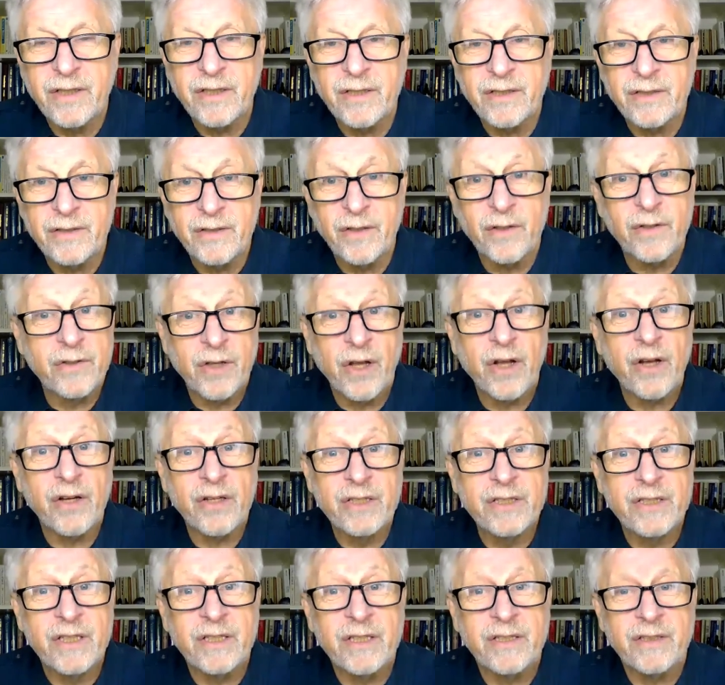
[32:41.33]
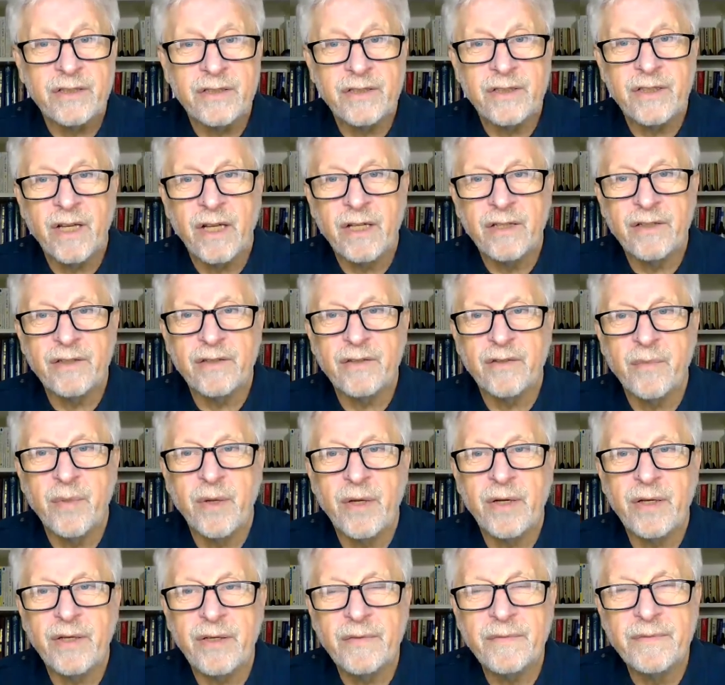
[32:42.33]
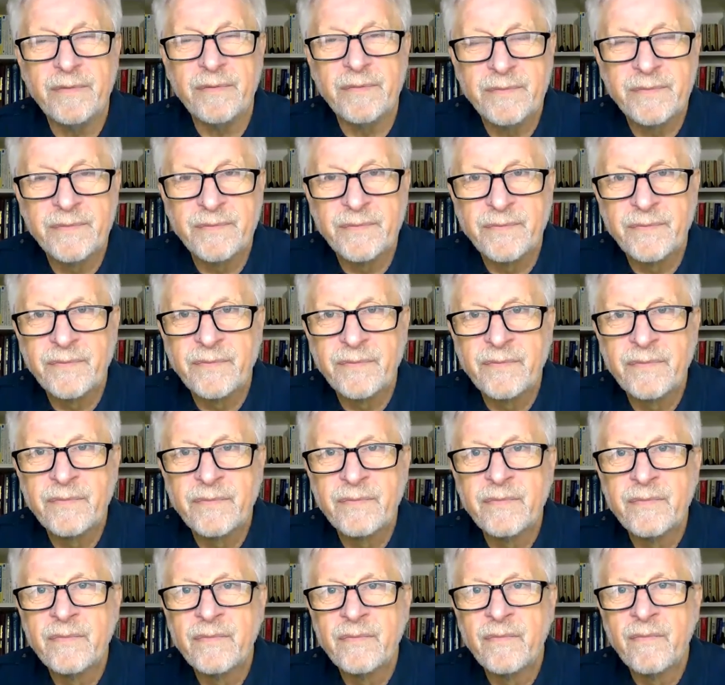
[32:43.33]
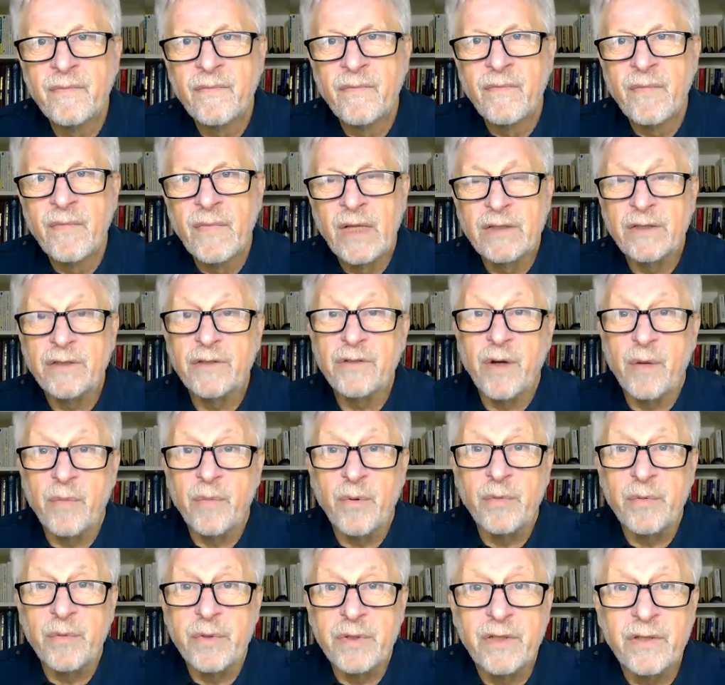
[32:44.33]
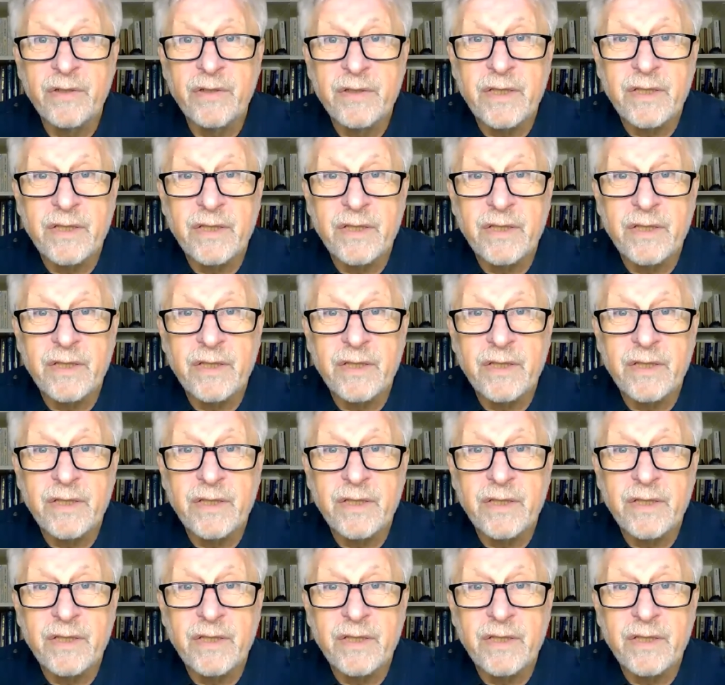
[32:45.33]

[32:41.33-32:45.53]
is neutralizing toxic things or toxins out of the body.